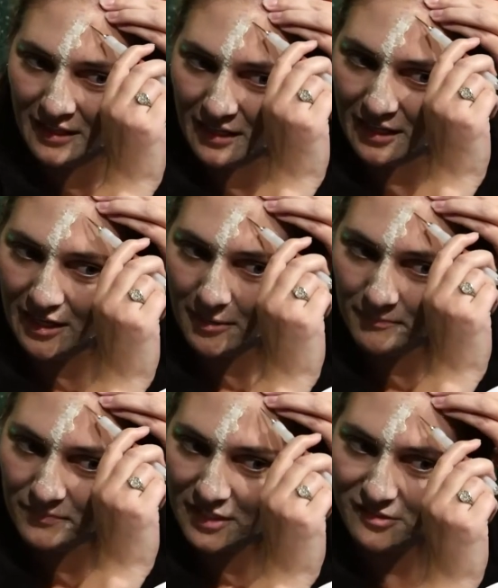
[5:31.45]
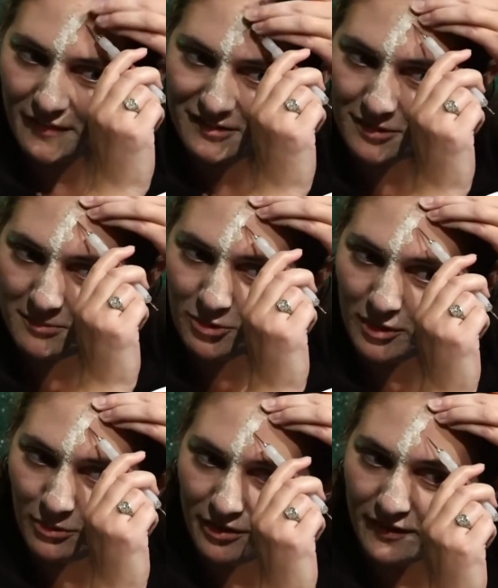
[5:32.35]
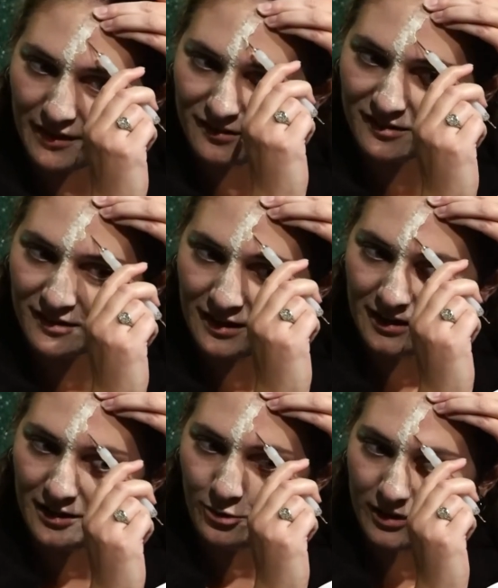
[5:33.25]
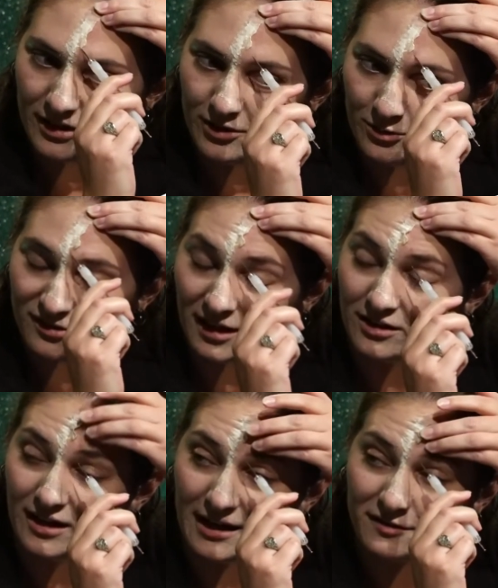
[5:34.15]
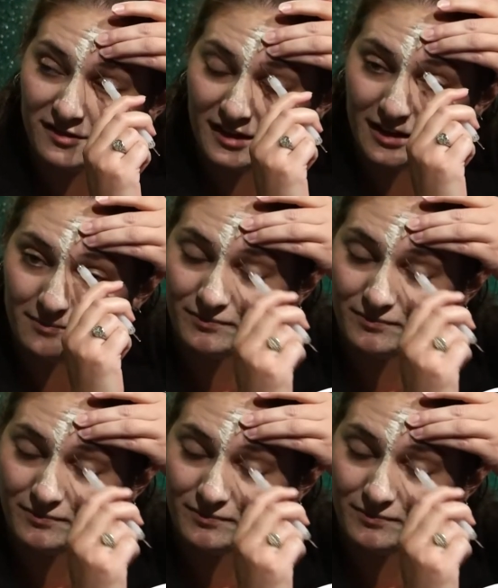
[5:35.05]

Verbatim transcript: Um, and so that's what I'm doing with this. You can use a lot of skin.